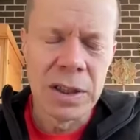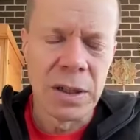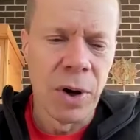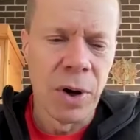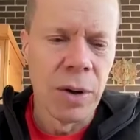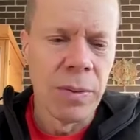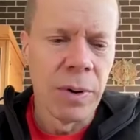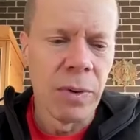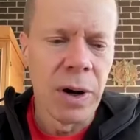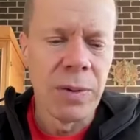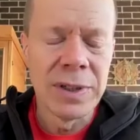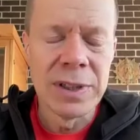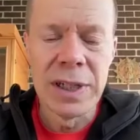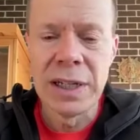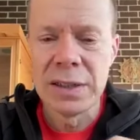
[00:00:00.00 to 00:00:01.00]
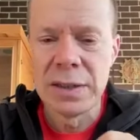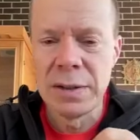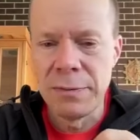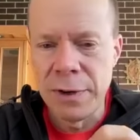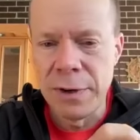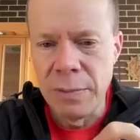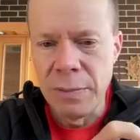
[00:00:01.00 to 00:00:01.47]
at the moment where we're setting
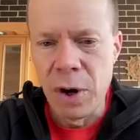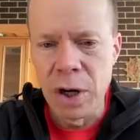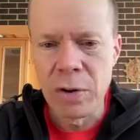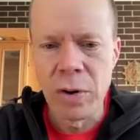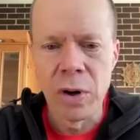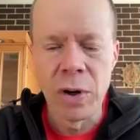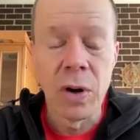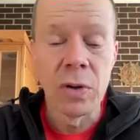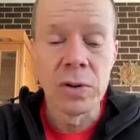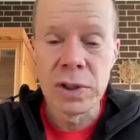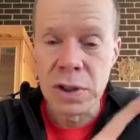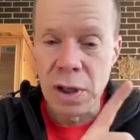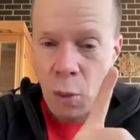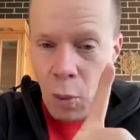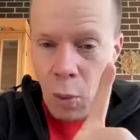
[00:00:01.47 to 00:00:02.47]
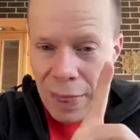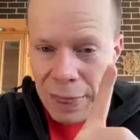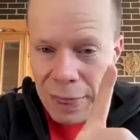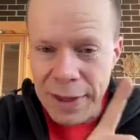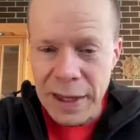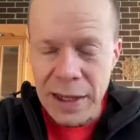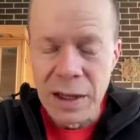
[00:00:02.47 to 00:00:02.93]
some very micro goals. It's like
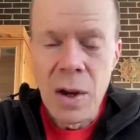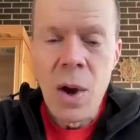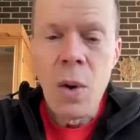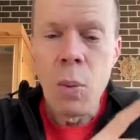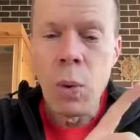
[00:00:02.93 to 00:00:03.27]
one thing.